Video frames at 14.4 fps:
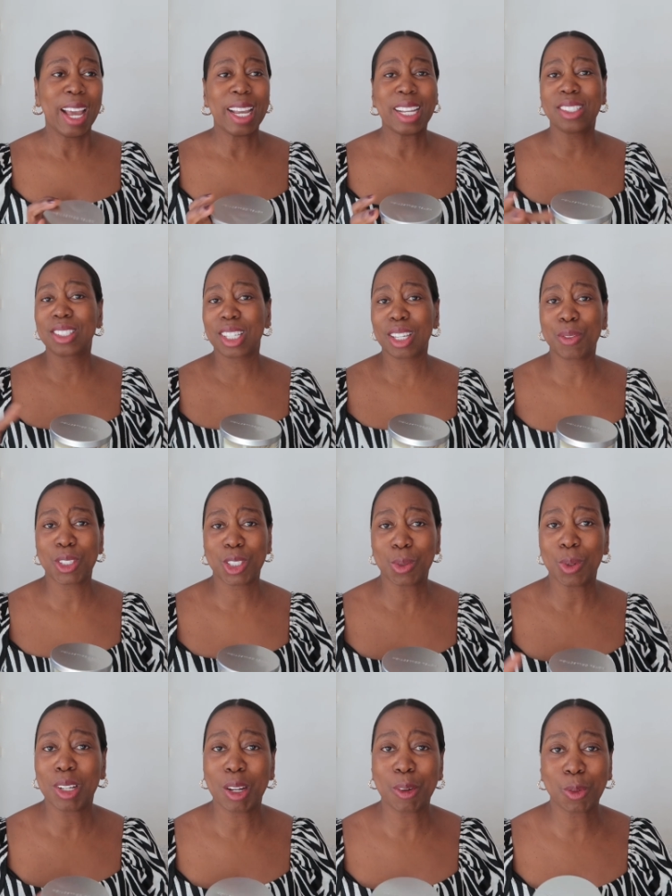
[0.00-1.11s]
and give it
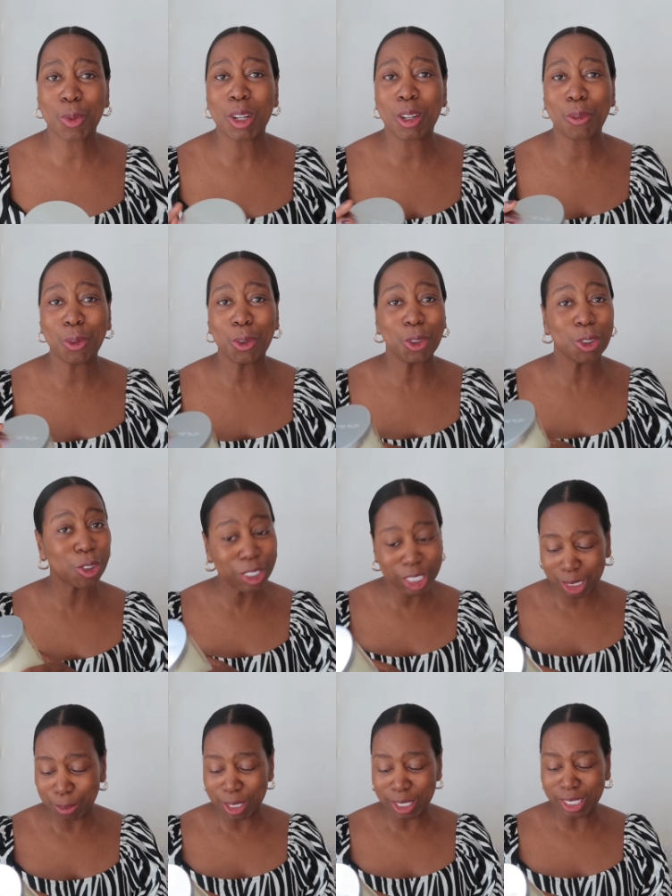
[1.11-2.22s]
to a loved one for
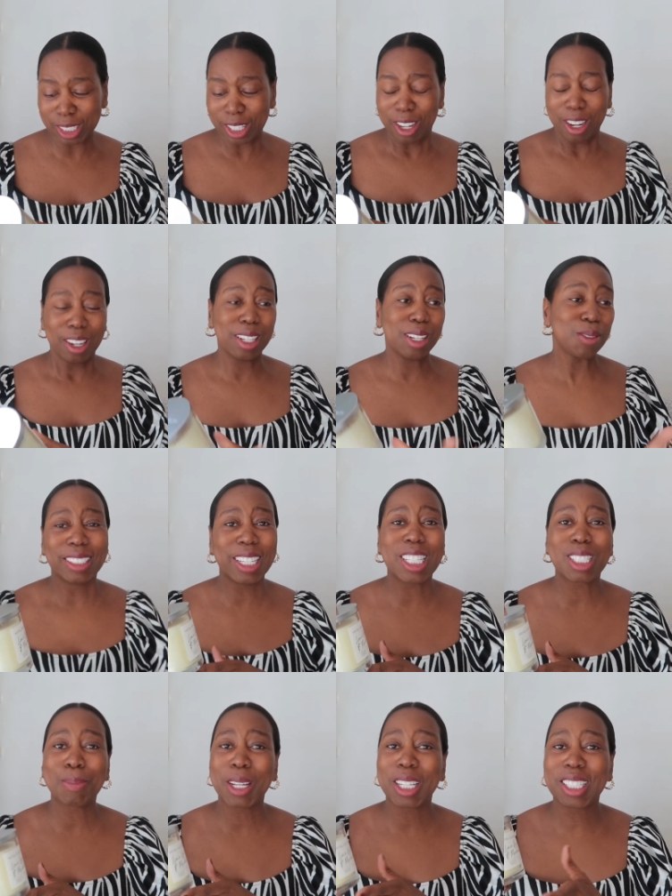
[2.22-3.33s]
Christmas. You know,
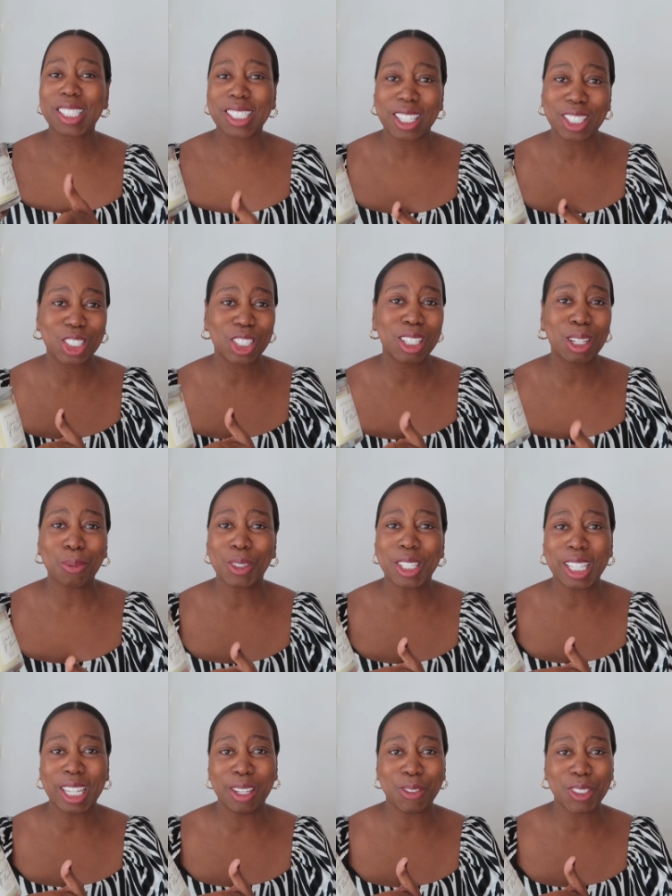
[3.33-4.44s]
these make such lovely
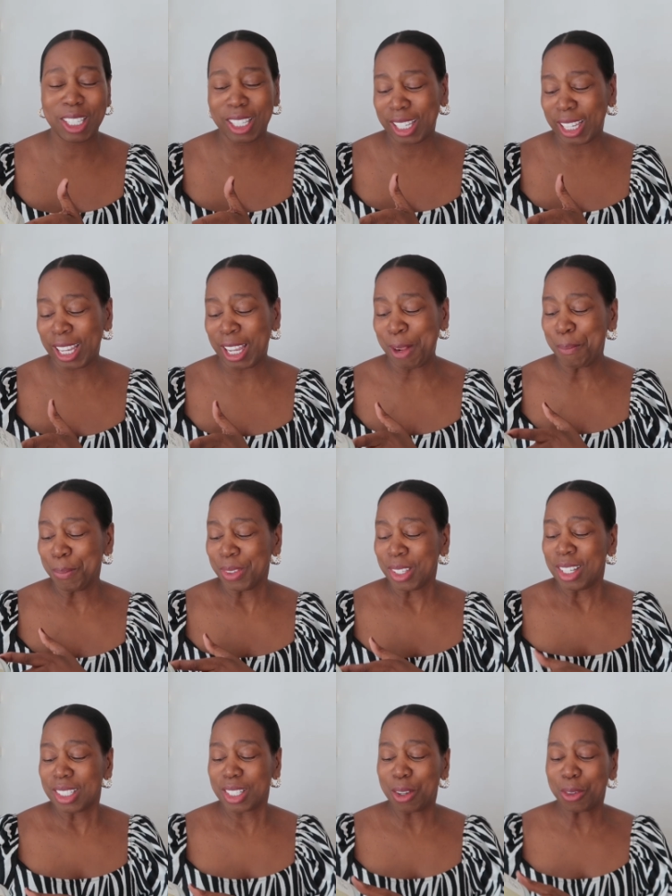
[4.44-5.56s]
gifts, okay?
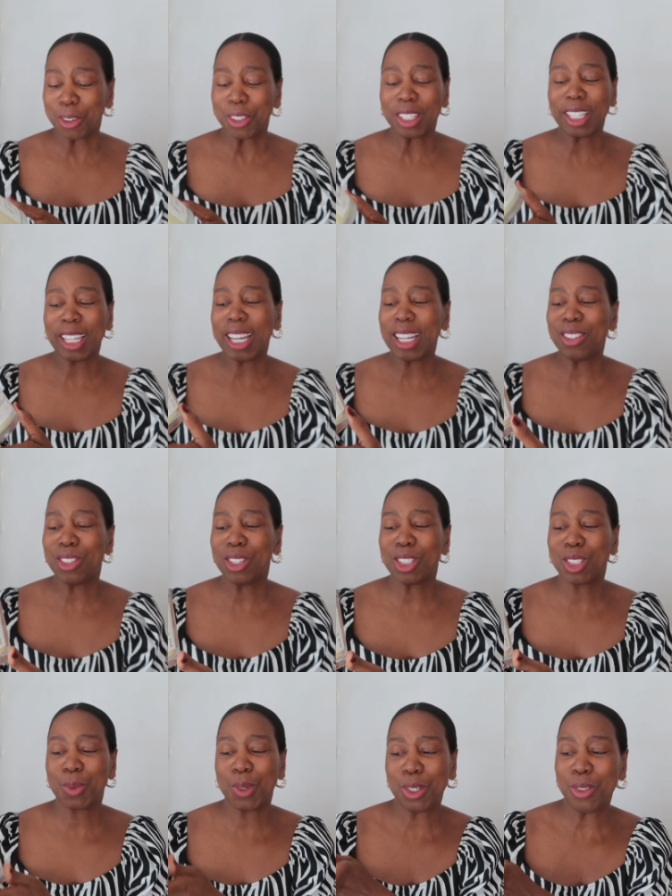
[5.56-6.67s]
So I've got the candle
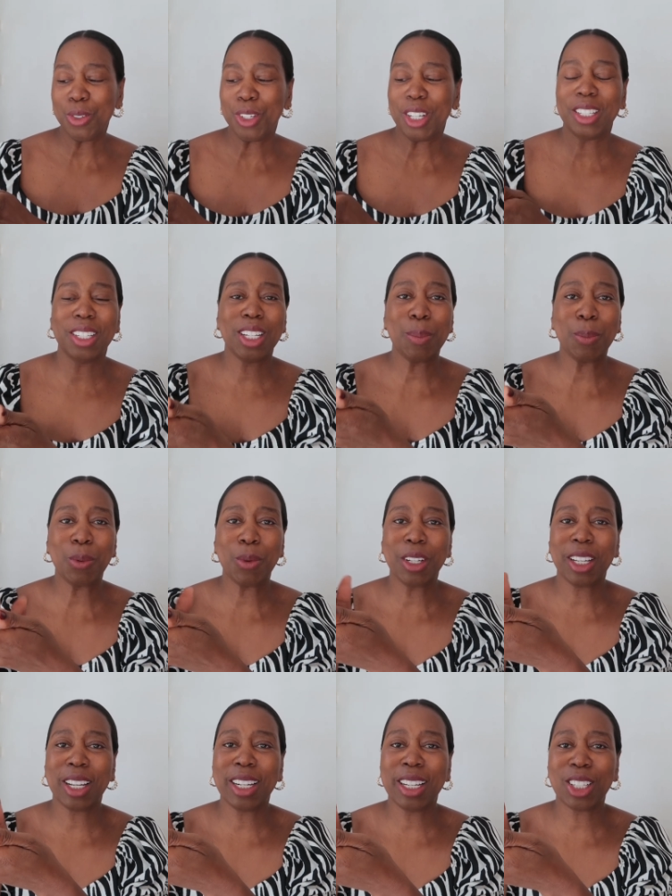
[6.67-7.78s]
as well in the number
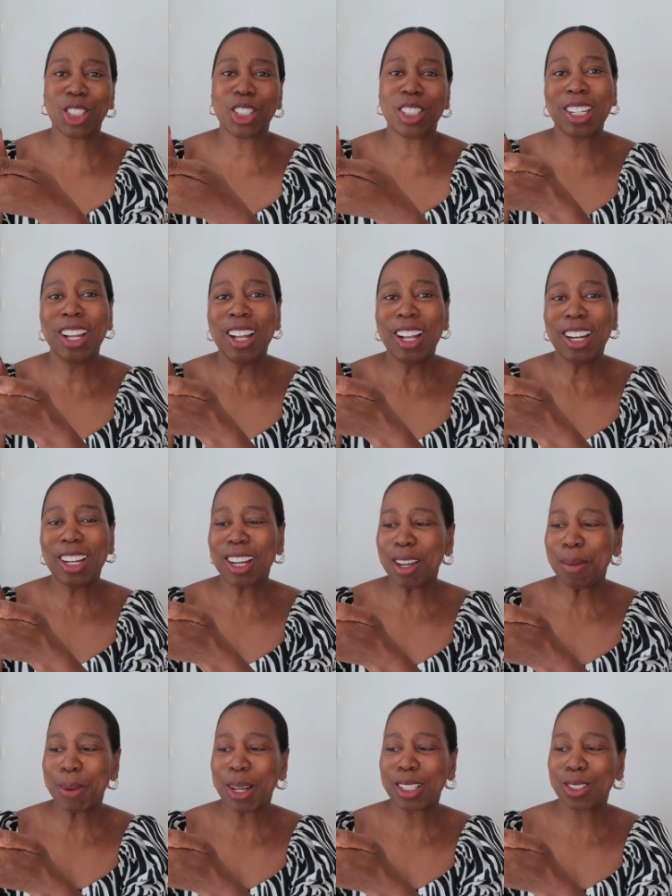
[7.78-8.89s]
one collection,
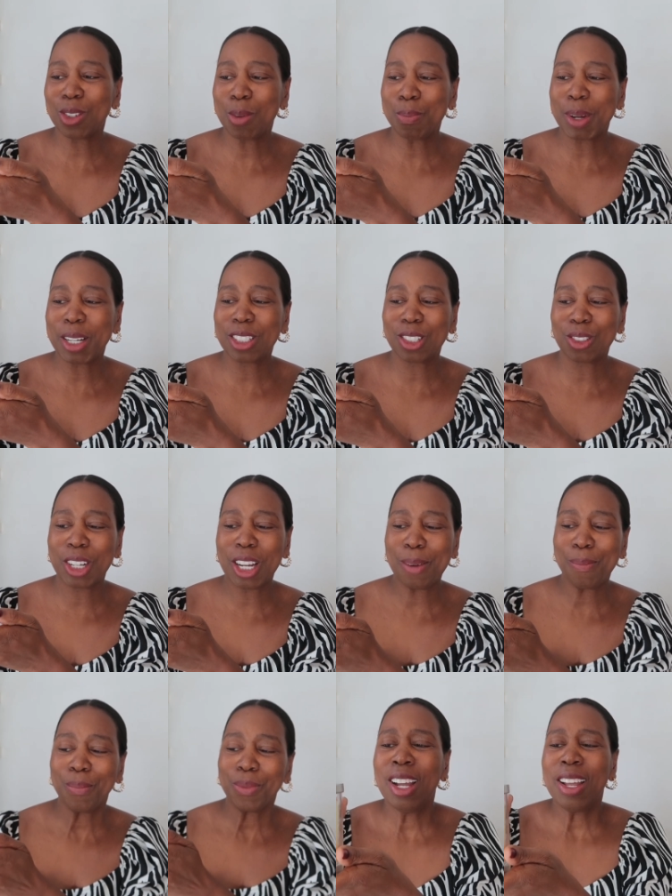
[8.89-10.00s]
lime, basil and
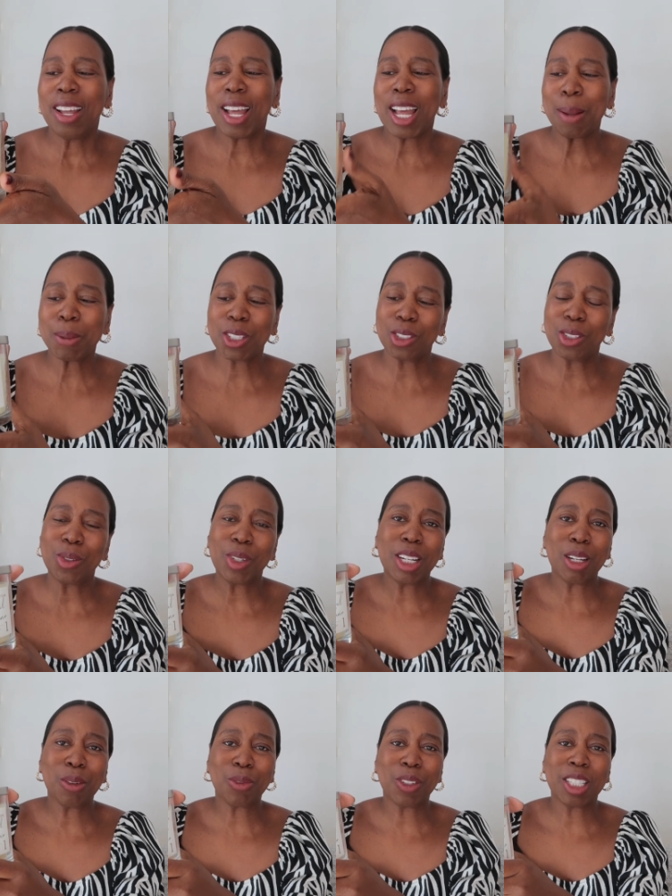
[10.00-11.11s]
mandarin. Absolutely
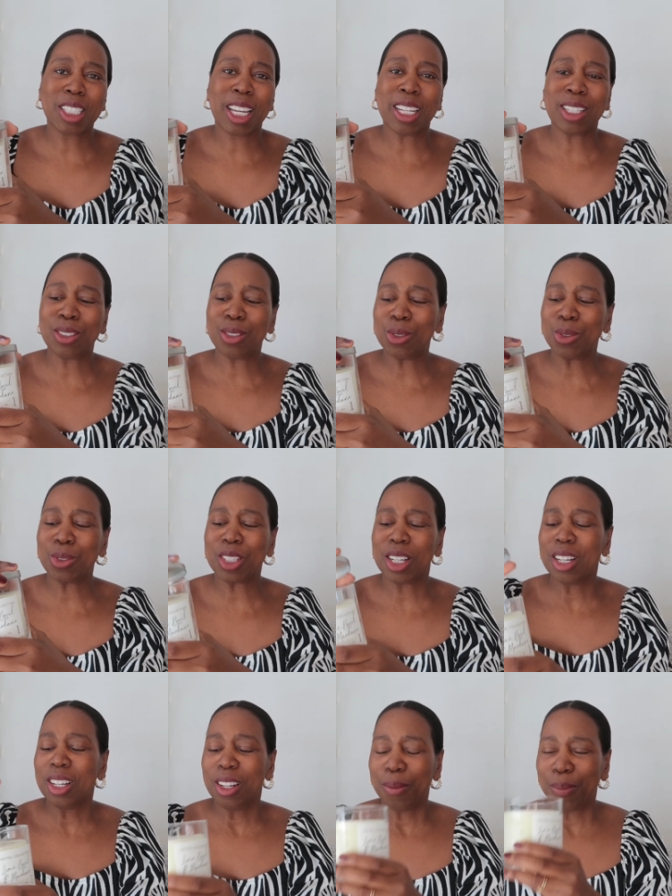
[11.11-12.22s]
love these candles
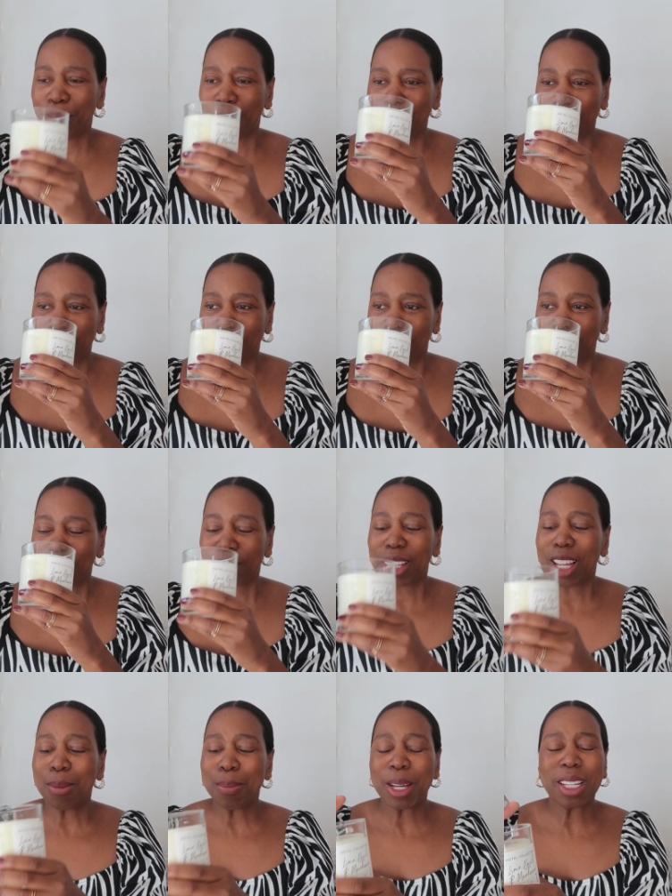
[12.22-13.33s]

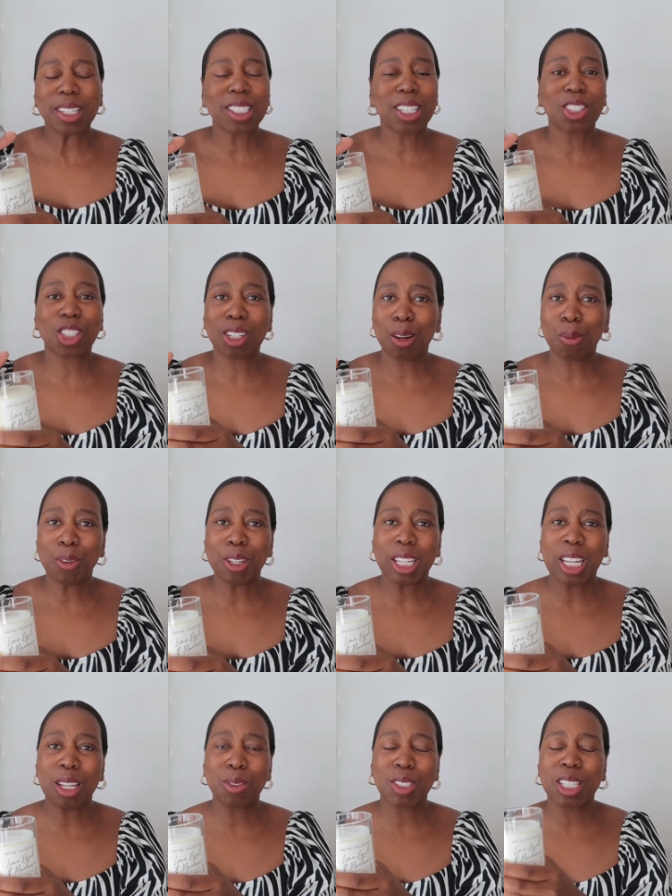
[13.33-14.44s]
they make such lovely
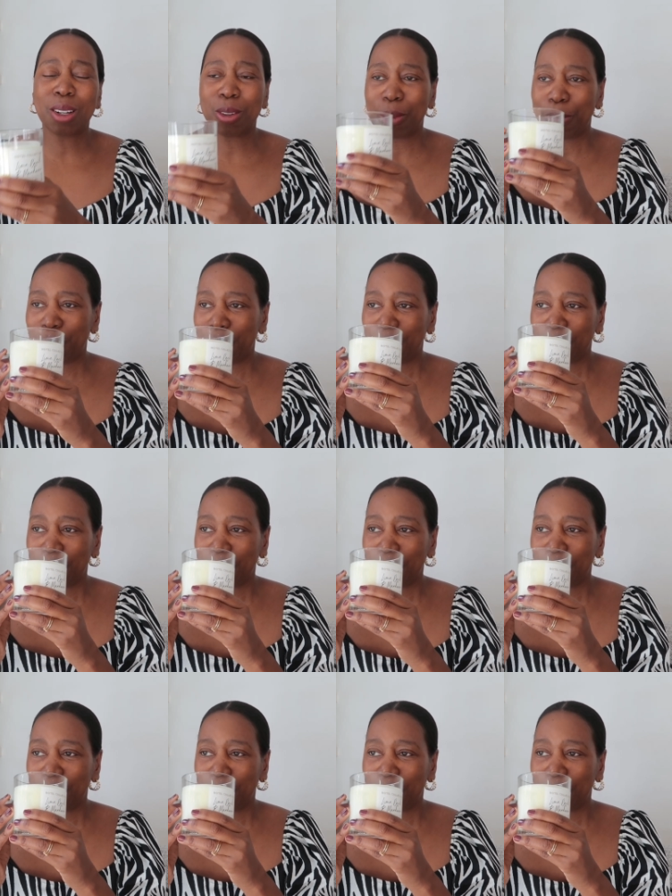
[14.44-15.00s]
gifts. Now,